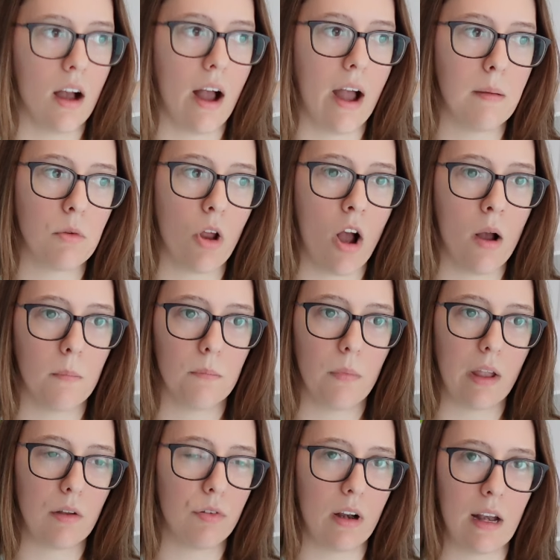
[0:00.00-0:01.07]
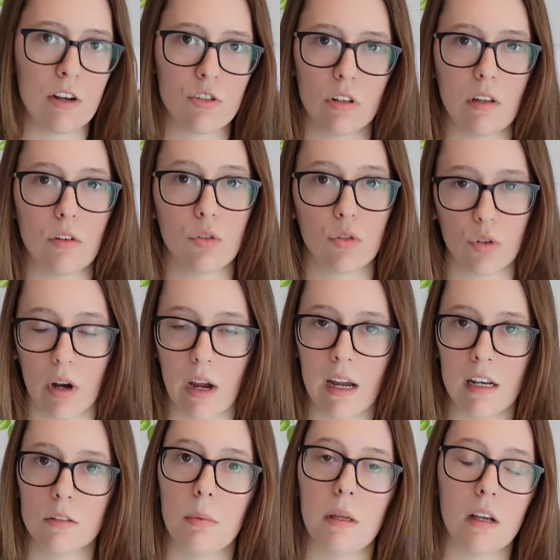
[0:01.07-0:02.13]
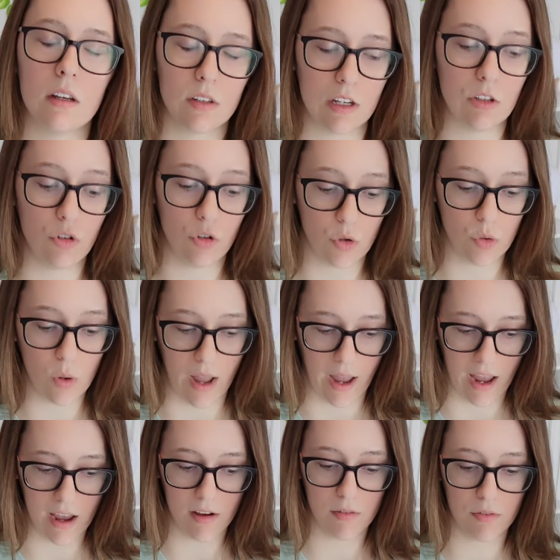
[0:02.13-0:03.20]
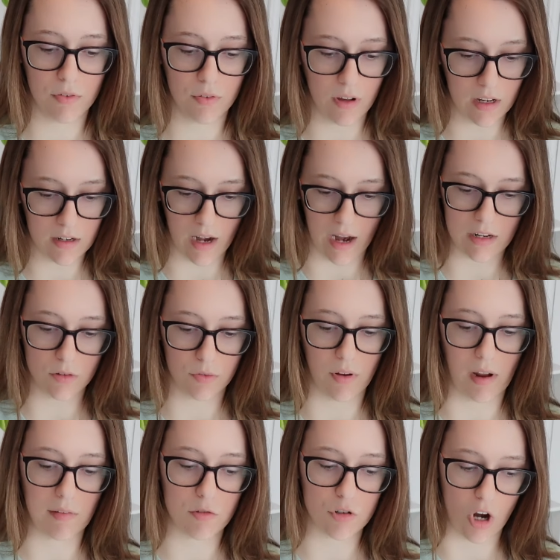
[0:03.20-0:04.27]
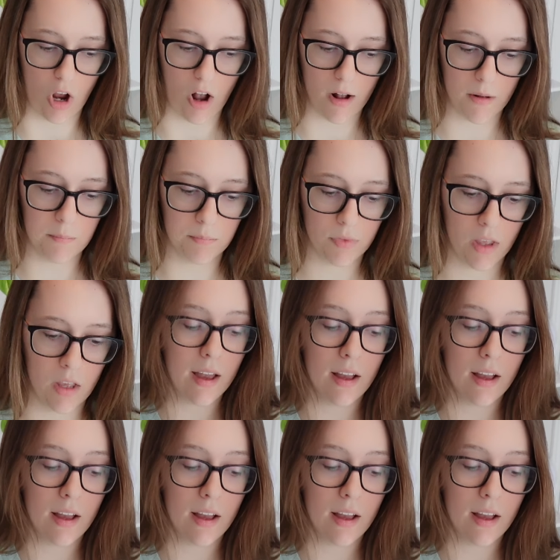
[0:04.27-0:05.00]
I'm not financially strained because I do have a 9-to-5 job.